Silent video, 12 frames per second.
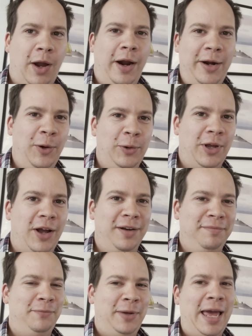right, hold on.
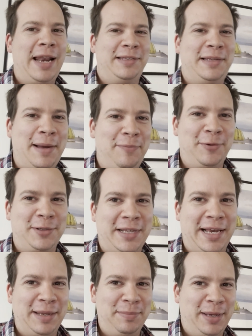We gotta stop for a
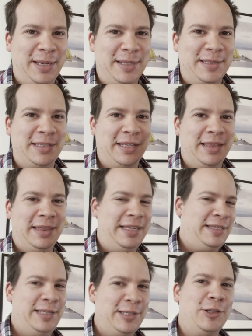second because
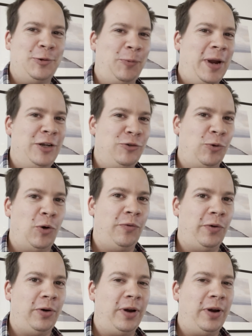this isn't a Range Rover,